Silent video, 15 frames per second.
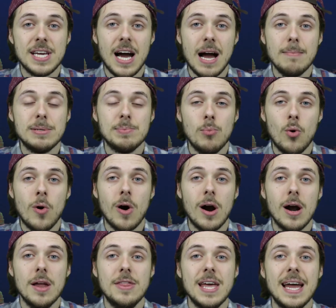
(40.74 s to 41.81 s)
times
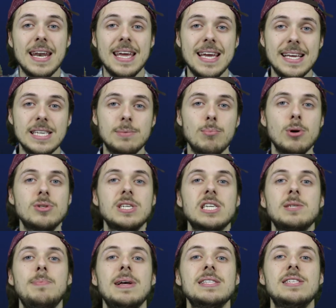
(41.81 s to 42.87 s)
more than his most
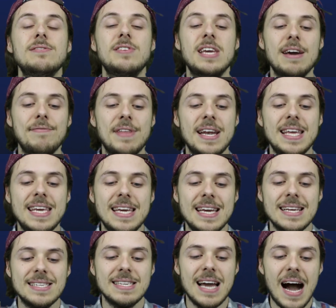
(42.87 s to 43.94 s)
expensive gift that he
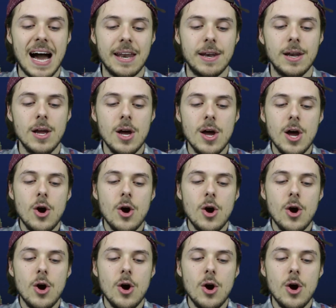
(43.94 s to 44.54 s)
has gotten,